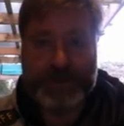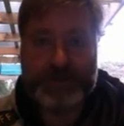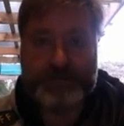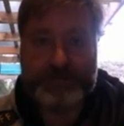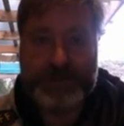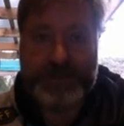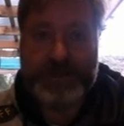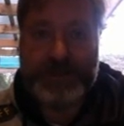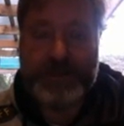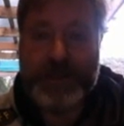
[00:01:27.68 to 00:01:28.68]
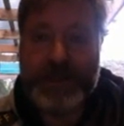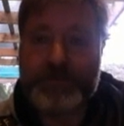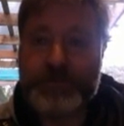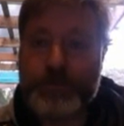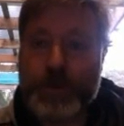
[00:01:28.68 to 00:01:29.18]
it. And
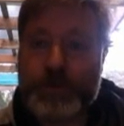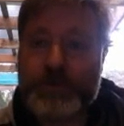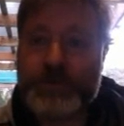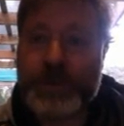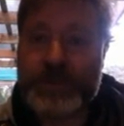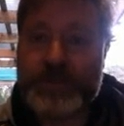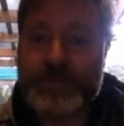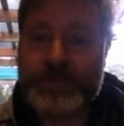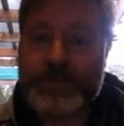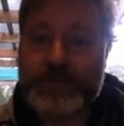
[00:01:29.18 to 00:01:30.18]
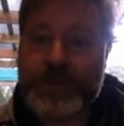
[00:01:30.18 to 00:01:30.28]
as you watch and listen,